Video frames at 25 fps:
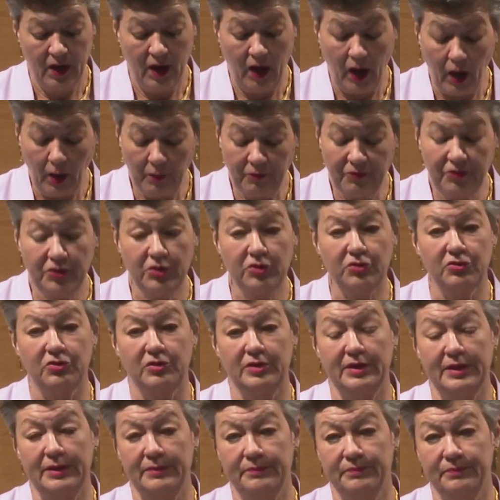
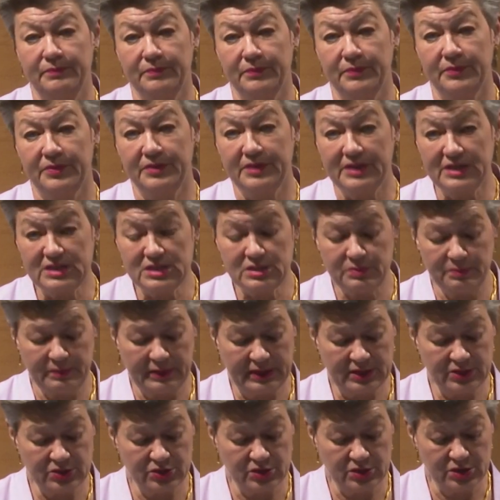Obviously, these
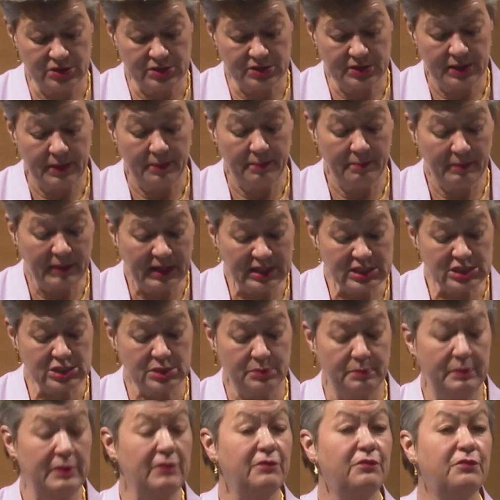measures
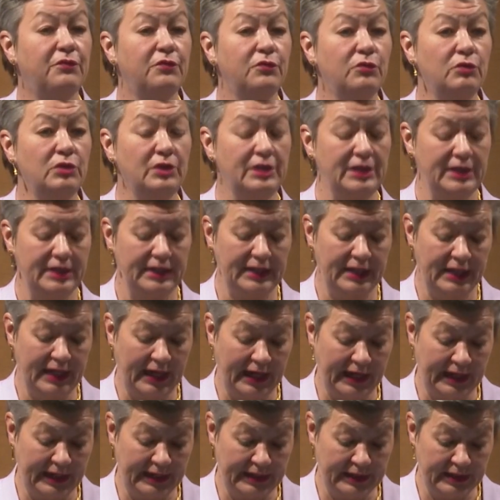must be fully in
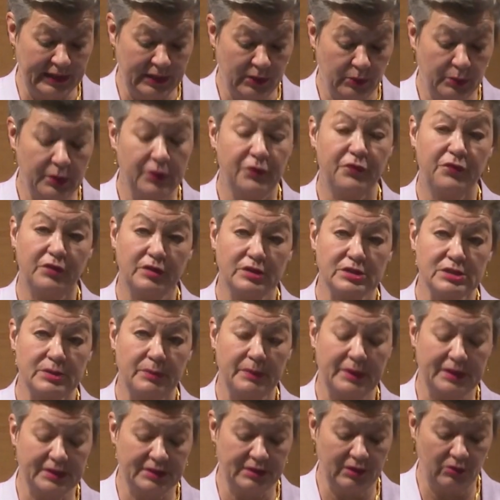line with
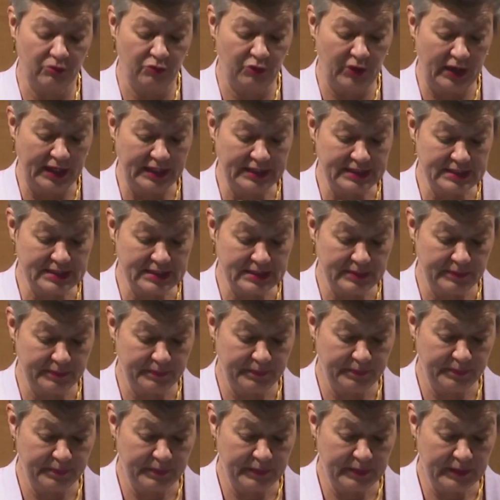fundamental rights.
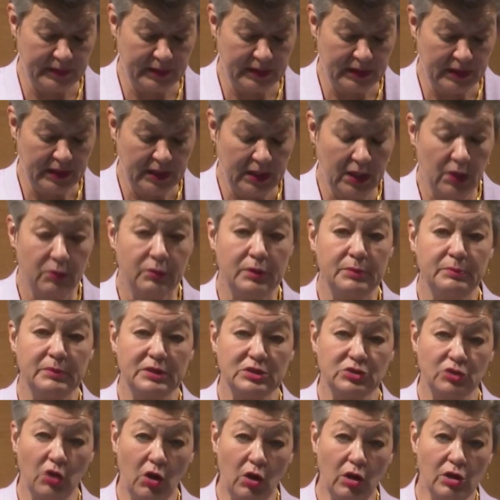We
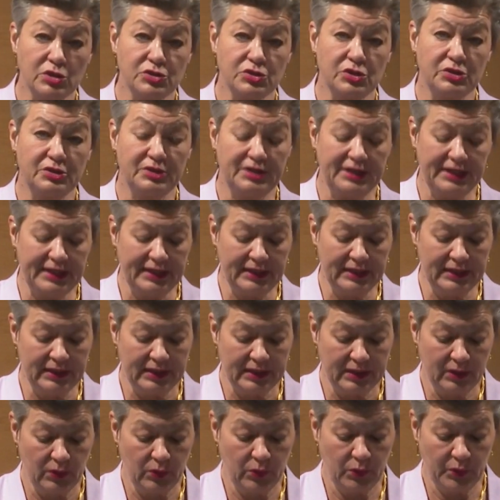must also deal
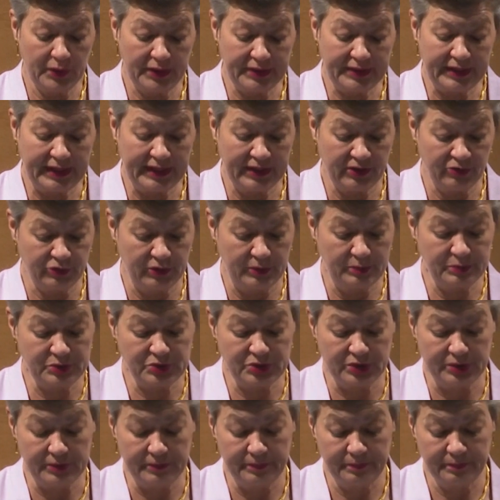with
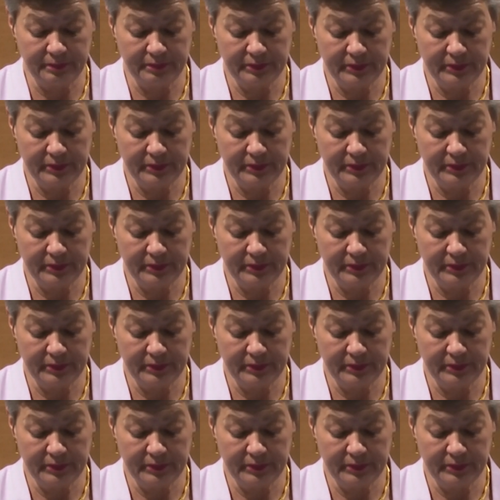encryption.